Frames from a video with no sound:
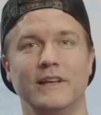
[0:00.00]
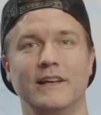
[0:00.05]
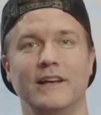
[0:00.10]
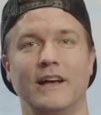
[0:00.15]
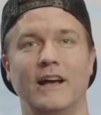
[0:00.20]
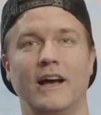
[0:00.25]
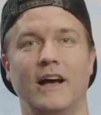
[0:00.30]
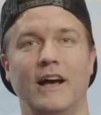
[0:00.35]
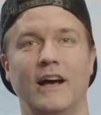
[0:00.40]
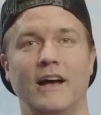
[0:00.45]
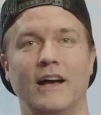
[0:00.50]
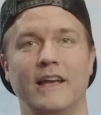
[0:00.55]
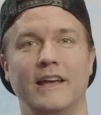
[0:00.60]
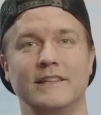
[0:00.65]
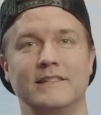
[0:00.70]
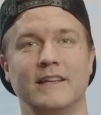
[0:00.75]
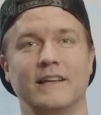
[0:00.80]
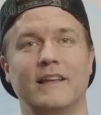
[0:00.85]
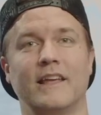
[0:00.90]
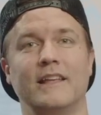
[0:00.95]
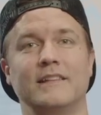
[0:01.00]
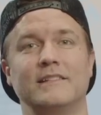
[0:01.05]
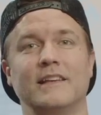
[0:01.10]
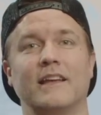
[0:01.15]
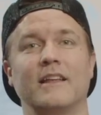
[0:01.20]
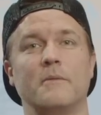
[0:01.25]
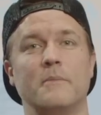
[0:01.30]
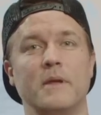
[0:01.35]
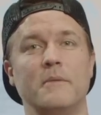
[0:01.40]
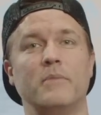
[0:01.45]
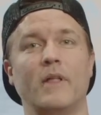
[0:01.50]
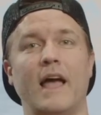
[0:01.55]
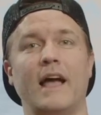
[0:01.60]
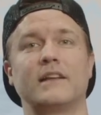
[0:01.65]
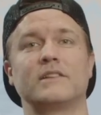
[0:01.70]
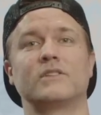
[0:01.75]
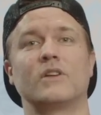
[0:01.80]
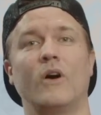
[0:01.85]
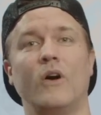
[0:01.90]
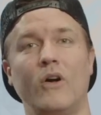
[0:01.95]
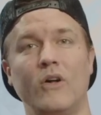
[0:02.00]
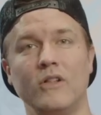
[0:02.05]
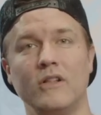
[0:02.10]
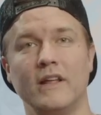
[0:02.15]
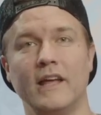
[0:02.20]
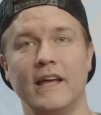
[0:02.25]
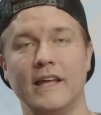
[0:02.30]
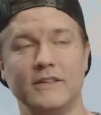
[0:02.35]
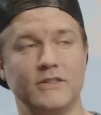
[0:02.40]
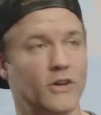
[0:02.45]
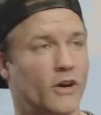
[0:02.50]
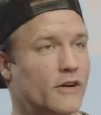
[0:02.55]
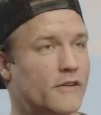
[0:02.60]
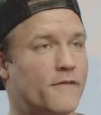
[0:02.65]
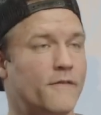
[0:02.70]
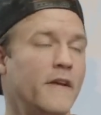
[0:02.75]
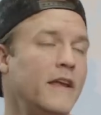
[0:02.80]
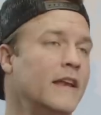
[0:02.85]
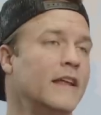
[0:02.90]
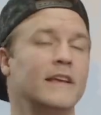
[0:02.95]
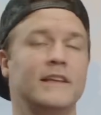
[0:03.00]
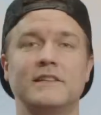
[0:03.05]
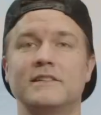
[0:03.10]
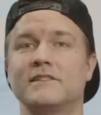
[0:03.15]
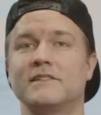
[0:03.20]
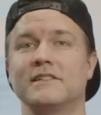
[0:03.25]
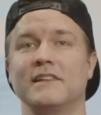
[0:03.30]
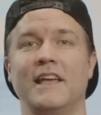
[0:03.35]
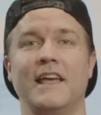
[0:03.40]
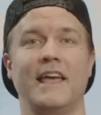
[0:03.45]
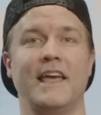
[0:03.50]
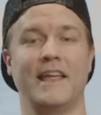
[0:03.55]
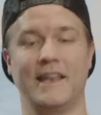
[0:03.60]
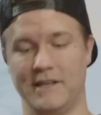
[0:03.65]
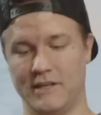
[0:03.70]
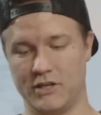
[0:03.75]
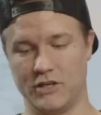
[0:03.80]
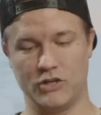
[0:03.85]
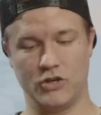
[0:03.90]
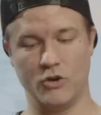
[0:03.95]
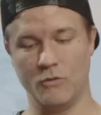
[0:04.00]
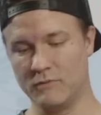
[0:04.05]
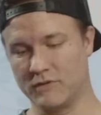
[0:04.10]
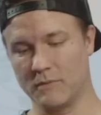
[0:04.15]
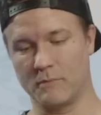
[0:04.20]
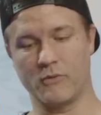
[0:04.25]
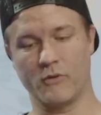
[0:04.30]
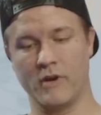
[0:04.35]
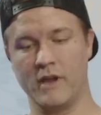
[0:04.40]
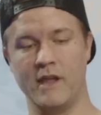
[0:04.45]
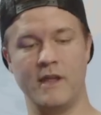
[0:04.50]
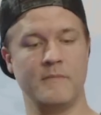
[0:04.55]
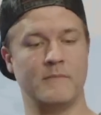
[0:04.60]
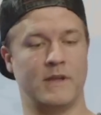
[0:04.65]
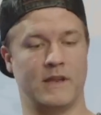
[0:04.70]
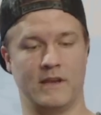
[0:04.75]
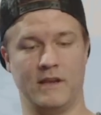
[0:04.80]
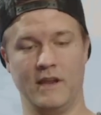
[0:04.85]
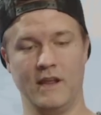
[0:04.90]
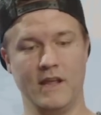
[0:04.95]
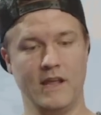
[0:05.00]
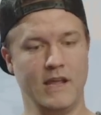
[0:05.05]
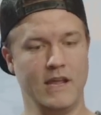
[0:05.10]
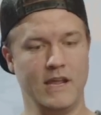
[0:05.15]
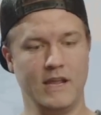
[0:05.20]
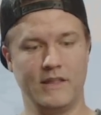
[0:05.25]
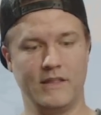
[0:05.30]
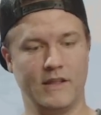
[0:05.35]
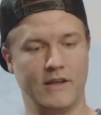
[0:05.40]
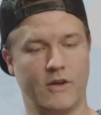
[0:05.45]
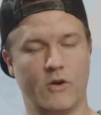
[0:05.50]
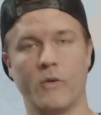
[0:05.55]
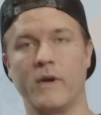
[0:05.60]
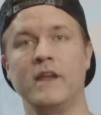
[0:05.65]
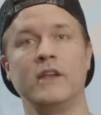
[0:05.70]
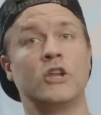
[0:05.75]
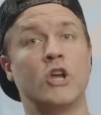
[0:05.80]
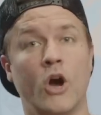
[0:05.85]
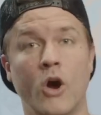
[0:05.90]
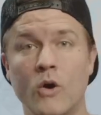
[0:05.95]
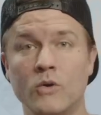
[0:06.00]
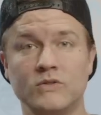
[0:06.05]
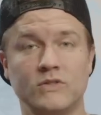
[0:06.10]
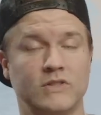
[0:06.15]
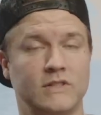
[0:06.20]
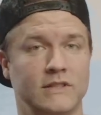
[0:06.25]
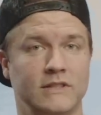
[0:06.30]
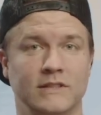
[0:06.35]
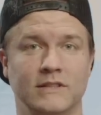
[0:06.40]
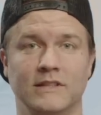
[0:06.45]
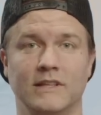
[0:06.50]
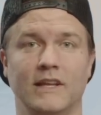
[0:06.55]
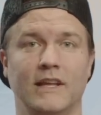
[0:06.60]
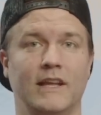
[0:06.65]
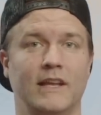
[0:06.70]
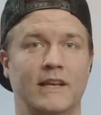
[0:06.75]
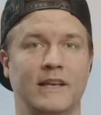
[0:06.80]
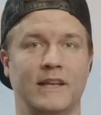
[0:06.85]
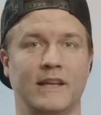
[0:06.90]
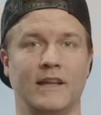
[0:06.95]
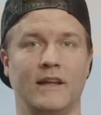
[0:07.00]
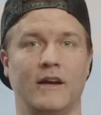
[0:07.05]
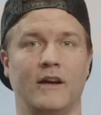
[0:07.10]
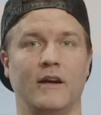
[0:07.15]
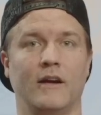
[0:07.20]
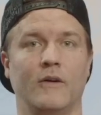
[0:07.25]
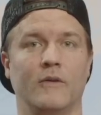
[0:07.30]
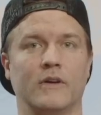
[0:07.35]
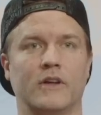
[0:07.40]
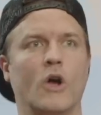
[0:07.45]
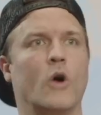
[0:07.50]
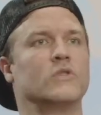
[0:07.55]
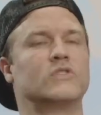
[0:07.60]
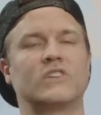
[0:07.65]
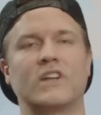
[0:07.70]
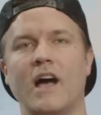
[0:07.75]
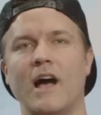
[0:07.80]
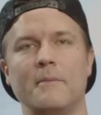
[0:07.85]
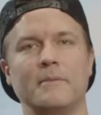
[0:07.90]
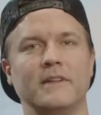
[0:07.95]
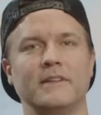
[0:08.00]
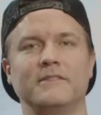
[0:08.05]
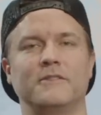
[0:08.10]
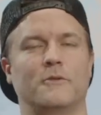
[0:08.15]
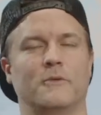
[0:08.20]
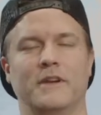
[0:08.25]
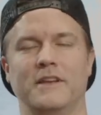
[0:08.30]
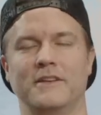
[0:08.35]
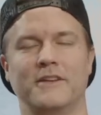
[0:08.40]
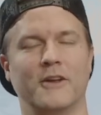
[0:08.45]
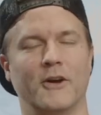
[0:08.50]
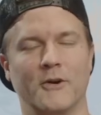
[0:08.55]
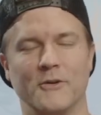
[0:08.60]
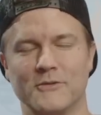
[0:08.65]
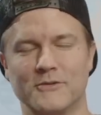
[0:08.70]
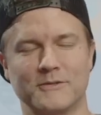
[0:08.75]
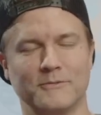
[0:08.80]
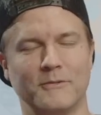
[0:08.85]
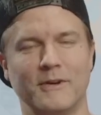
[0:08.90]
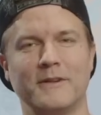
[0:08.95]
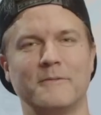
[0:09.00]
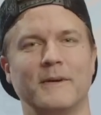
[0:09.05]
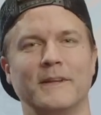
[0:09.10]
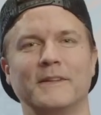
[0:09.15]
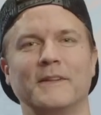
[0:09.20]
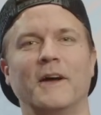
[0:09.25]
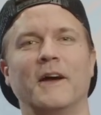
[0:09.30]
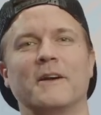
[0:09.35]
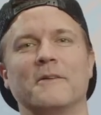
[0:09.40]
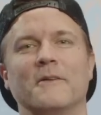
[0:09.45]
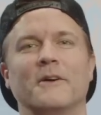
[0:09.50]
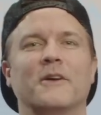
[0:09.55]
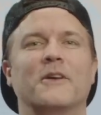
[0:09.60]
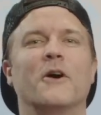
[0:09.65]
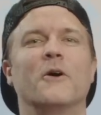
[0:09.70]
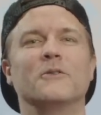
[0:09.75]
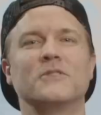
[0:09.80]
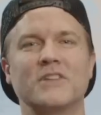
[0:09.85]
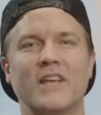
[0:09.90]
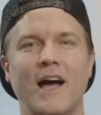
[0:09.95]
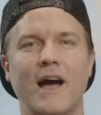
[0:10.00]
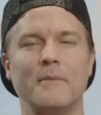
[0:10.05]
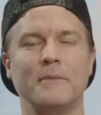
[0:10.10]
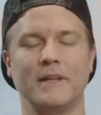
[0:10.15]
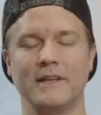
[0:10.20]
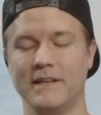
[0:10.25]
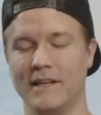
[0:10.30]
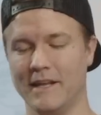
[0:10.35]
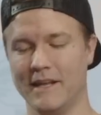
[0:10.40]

Uh, is it is it going to be Black Skull and Dark Phoenix and Doom Supreme and the Green Ghost and and uh, or Ghost Goblin? Green Ghost. What am I talking about? Ghost Goblin.